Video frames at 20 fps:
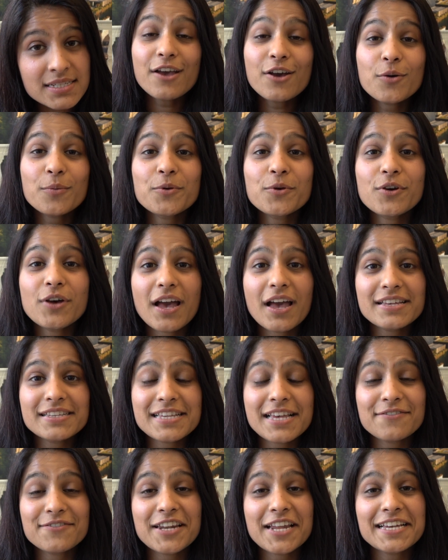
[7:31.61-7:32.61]
I hope you guys
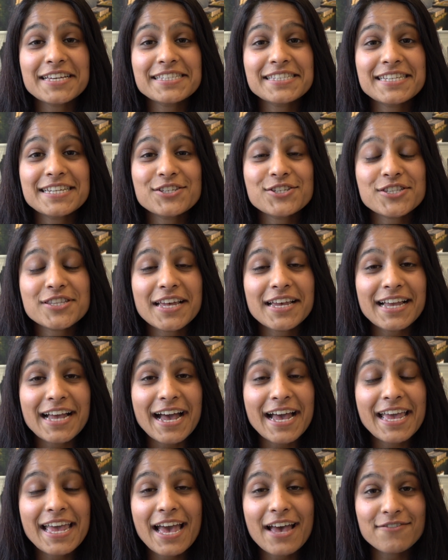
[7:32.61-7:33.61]
have a nice day just like
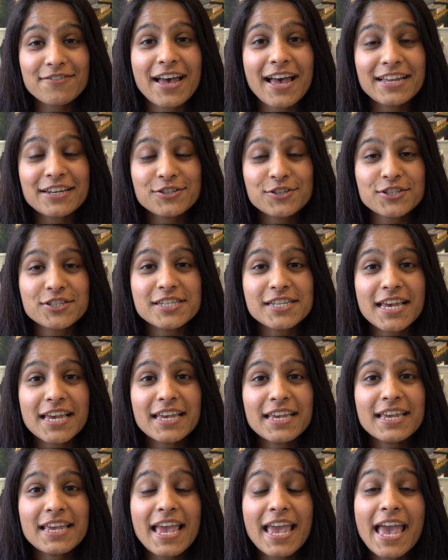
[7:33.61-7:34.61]
I have had
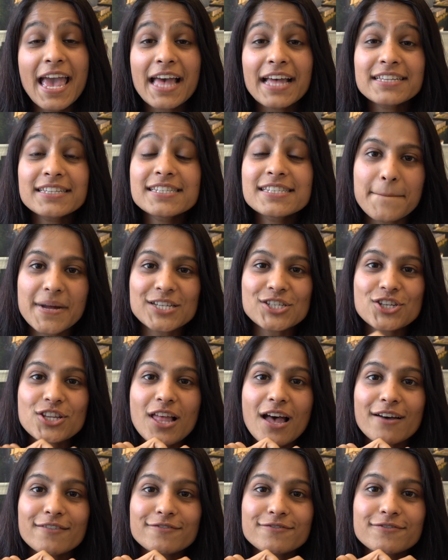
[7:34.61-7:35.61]
today, and much
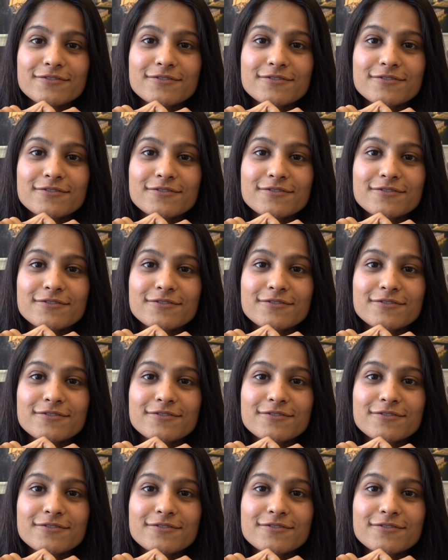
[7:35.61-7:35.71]
love.